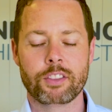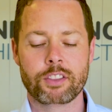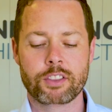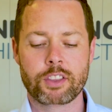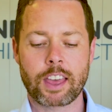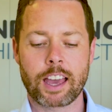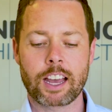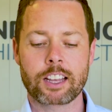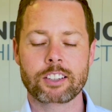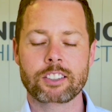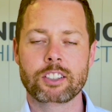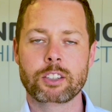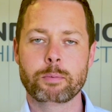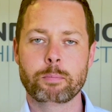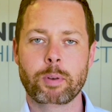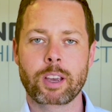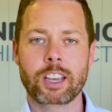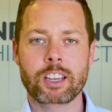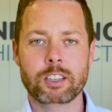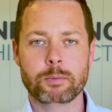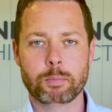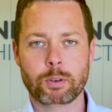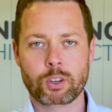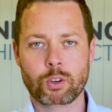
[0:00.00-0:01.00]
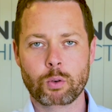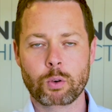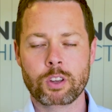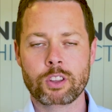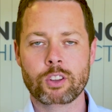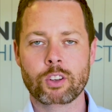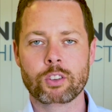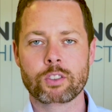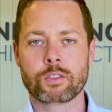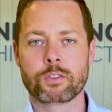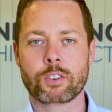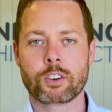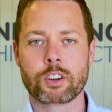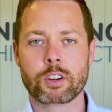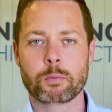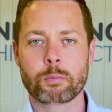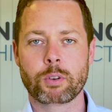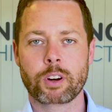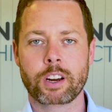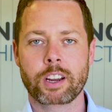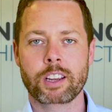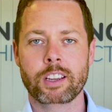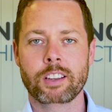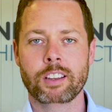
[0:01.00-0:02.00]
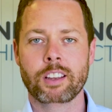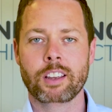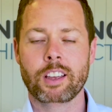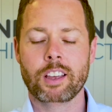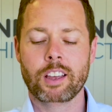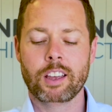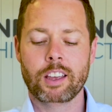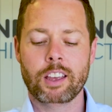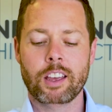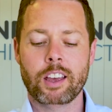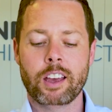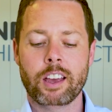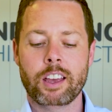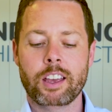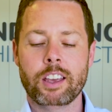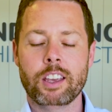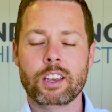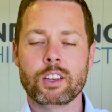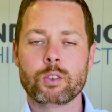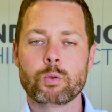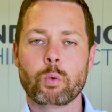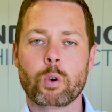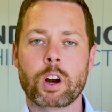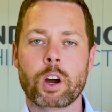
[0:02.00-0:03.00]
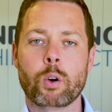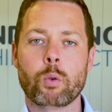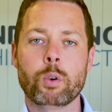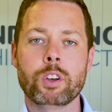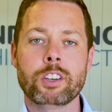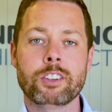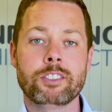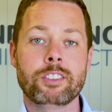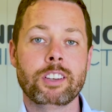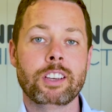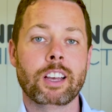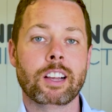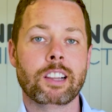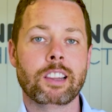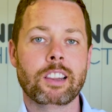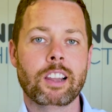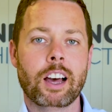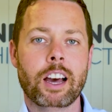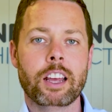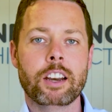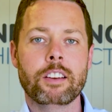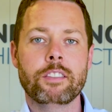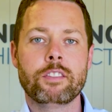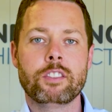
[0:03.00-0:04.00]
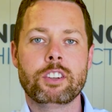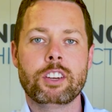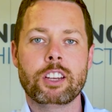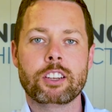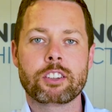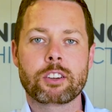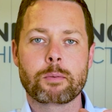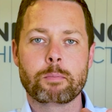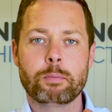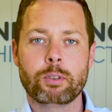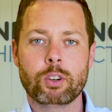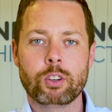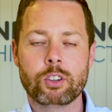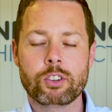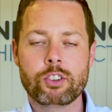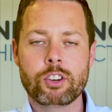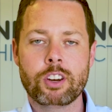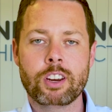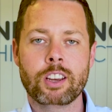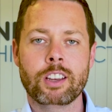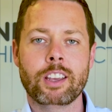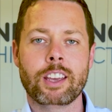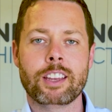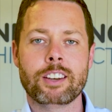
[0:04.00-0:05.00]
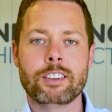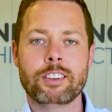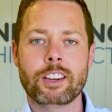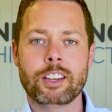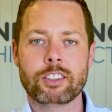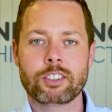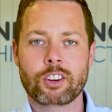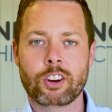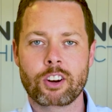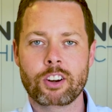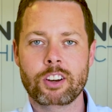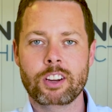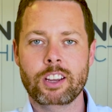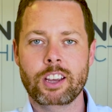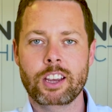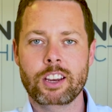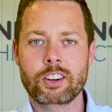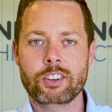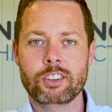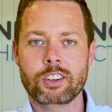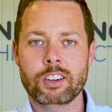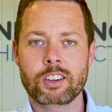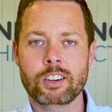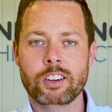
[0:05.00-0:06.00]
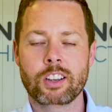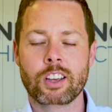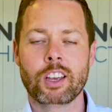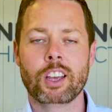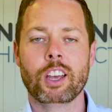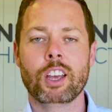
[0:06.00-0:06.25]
That space between those vertebrae is where we see a lot of disc bulging and disc herniation